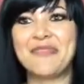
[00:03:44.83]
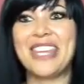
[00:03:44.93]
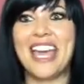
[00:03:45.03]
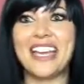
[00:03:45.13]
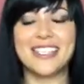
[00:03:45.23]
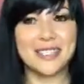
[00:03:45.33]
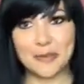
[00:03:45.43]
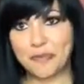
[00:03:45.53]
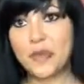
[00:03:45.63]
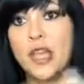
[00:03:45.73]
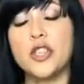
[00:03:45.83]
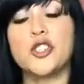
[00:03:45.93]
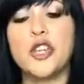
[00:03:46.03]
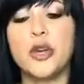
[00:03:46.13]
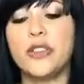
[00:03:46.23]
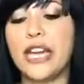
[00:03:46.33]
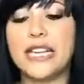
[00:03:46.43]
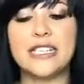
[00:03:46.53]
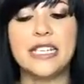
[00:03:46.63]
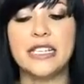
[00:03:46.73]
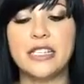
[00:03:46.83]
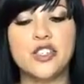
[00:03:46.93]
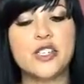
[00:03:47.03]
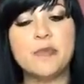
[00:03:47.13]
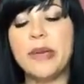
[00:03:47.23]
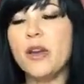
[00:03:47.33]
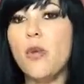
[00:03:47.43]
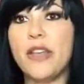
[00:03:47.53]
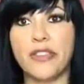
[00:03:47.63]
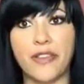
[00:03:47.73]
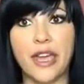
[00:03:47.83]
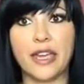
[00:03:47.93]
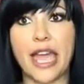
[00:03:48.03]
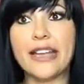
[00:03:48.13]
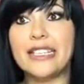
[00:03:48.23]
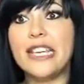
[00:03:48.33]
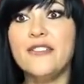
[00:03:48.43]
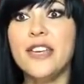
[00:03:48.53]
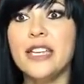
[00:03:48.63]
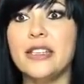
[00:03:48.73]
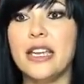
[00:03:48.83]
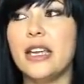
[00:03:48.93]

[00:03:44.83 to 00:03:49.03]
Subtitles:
Yes. So the idea is just pick one thing and give it,